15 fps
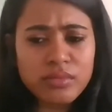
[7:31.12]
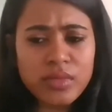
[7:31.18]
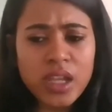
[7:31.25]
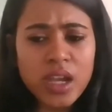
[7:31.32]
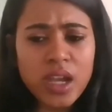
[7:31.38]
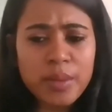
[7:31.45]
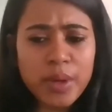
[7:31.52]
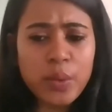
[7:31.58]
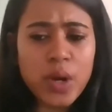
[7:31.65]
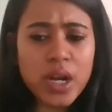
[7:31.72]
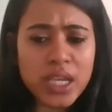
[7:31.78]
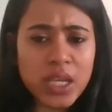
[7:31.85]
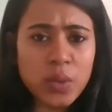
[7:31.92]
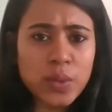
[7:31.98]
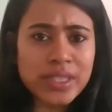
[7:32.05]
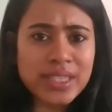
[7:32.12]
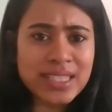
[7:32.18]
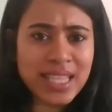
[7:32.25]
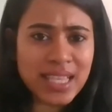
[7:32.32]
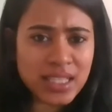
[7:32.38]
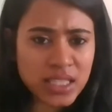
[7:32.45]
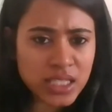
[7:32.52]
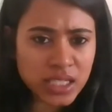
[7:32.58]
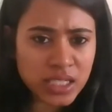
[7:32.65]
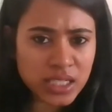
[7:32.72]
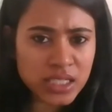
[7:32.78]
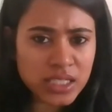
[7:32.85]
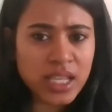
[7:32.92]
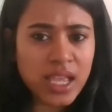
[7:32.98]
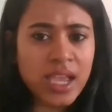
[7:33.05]
about working with
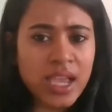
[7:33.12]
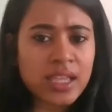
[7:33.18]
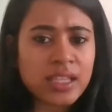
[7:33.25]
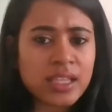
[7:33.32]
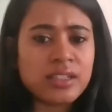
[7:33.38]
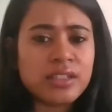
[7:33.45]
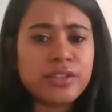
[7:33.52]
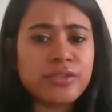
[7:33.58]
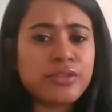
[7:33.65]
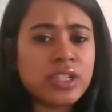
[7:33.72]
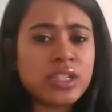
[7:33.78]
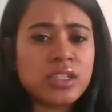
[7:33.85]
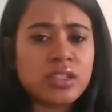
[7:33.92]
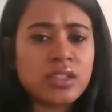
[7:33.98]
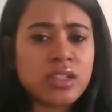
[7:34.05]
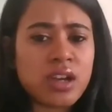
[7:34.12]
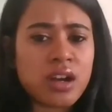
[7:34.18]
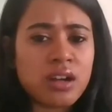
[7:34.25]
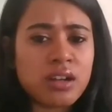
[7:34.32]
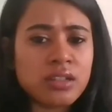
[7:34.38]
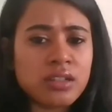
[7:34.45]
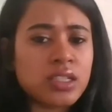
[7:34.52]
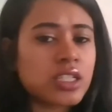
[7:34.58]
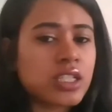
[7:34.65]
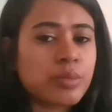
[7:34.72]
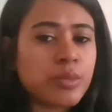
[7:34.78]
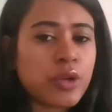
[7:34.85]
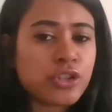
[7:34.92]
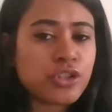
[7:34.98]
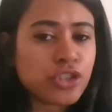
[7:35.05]
sensors and different
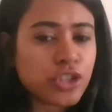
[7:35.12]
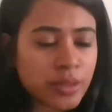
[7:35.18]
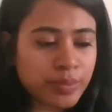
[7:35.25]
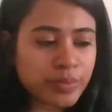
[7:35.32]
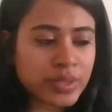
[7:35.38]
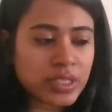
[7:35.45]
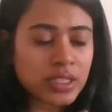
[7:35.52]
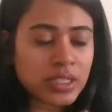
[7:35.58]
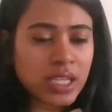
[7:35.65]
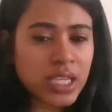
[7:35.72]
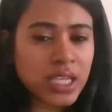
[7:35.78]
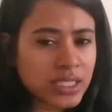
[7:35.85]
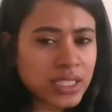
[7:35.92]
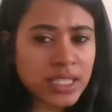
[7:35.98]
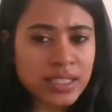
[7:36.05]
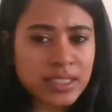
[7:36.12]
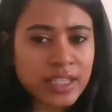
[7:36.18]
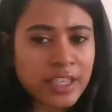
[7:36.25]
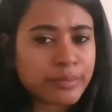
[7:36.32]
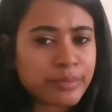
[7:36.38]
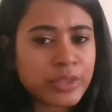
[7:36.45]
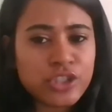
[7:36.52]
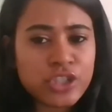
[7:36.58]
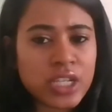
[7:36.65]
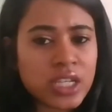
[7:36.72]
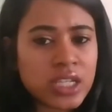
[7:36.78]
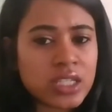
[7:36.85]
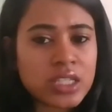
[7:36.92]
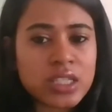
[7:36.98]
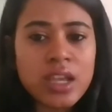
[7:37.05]
system on chips, ASICs,
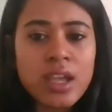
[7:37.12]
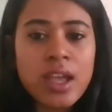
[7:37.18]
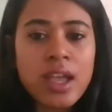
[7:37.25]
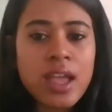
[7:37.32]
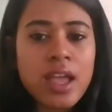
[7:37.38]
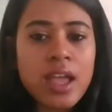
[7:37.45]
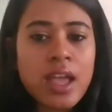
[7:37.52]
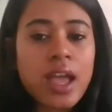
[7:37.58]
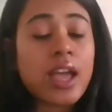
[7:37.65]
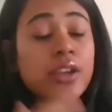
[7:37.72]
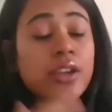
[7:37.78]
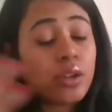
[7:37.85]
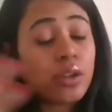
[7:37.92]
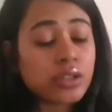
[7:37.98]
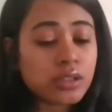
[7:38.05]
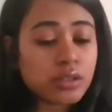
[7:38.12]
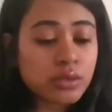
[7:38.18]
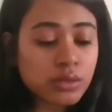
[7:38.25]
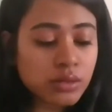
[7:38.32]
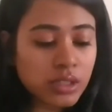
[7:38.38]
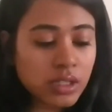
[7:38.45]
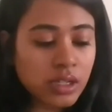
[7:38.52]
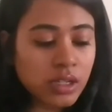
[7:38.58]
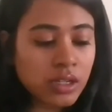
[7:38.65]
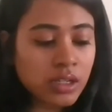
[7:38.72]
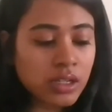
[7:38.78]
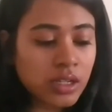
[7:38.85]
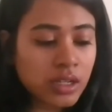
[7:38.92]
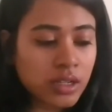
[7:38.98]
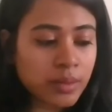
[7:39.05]
FPGAs. And you also
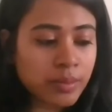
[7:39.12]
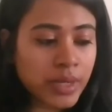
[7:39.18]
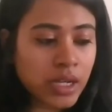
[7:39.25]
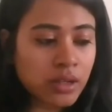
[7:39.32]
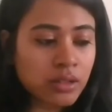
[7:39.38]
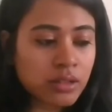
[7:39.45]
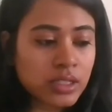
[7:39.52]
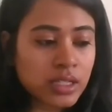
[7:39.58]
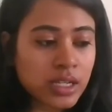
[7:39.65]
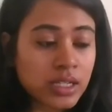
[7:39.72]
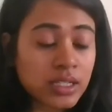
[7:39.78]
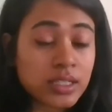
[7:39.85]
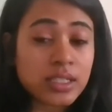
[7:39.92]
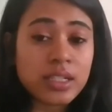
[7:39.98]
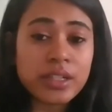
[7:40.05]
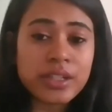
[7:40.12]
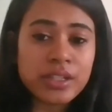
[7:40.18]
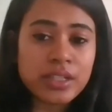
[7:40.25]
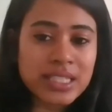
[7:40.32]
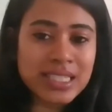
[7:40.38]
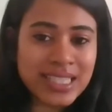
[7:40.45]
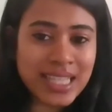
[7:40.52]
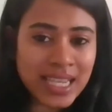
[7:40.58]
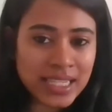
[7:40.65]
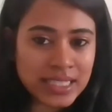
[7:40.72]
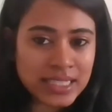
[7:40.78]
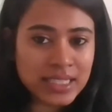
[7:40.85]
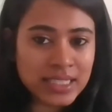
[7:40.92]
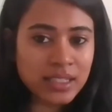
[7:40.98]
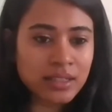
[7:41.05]
learn about circuit
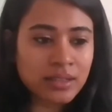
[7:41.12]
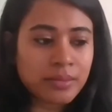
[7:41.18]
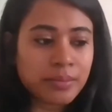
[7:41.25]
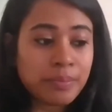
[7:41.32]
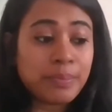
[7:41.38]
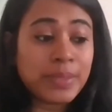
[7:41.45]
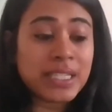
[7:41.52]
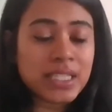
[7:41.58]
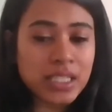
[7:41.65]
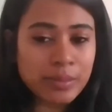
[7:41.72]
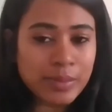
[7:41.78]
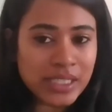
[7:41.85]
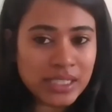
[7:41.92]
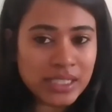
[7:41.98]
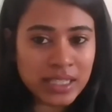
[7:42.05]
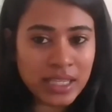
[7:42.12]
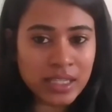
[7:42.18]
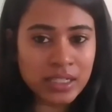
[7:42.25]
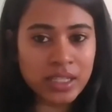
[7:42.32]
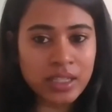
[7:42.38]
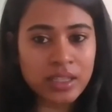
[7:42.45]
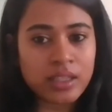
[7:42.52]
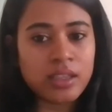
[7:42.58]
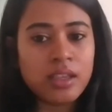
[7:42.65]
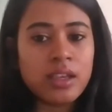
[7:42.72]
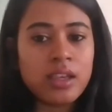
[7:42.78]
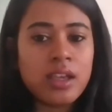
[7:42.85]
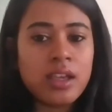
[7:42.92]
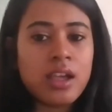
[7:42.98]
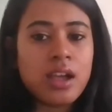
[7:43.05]
designs and PCB designing.
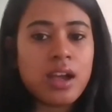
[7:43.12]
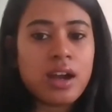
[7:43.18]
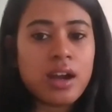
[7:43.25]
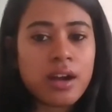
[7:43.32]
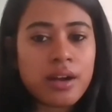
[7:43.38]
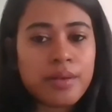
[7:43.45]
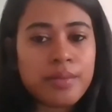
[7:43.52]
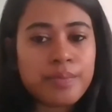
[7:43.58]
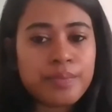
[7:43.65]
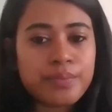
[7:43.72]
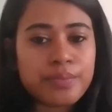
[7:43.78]
Um,